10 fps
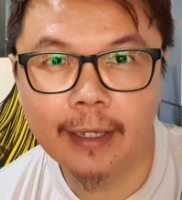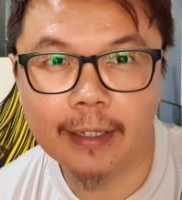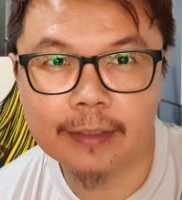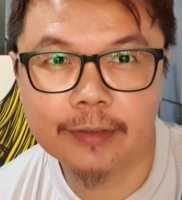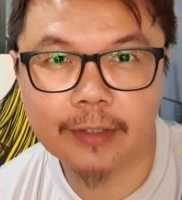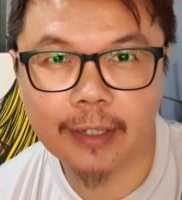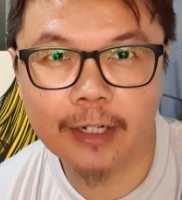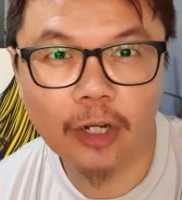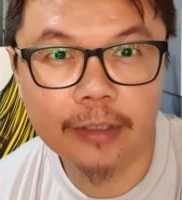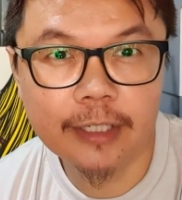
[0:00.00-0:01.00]
as a
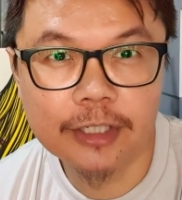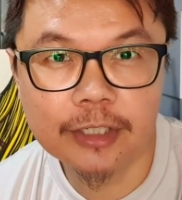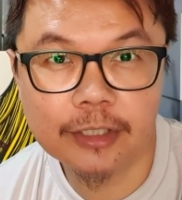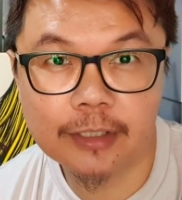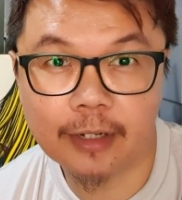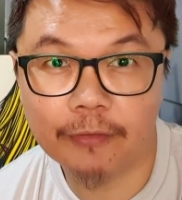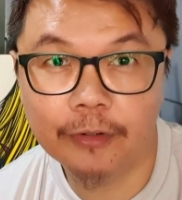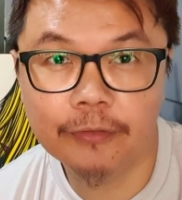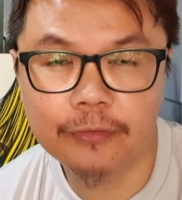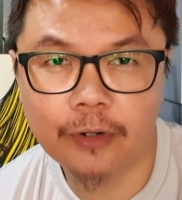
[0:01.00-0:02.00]
condition she's
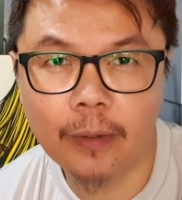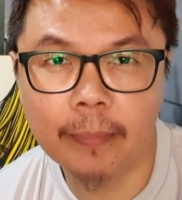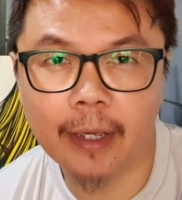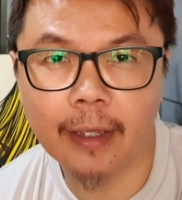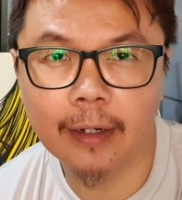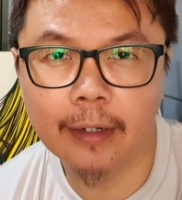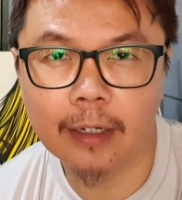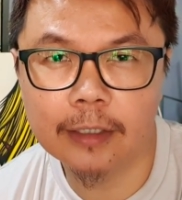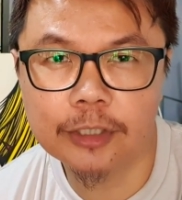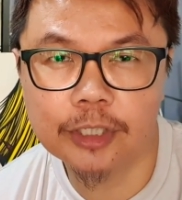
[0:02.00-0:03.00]
suffering from, and
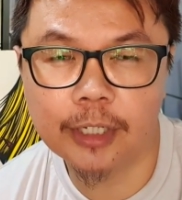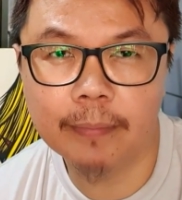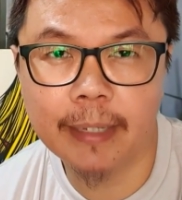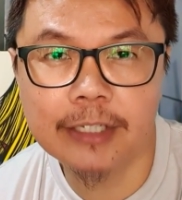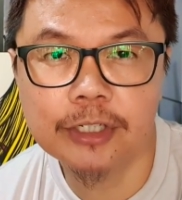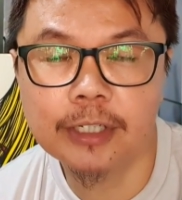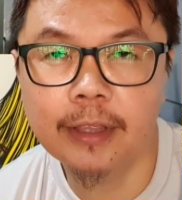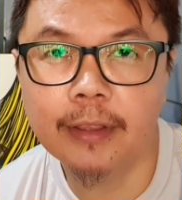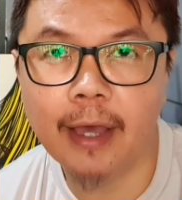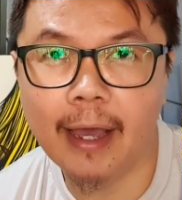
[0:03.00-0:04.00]
she
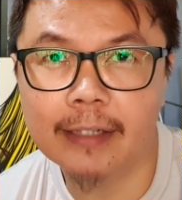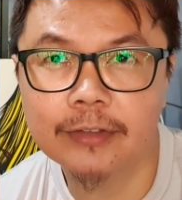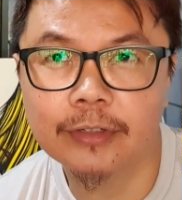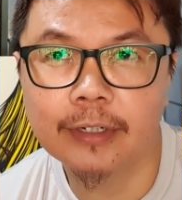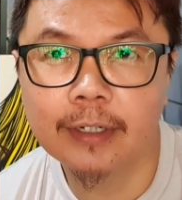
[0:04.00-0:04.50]
mentioned that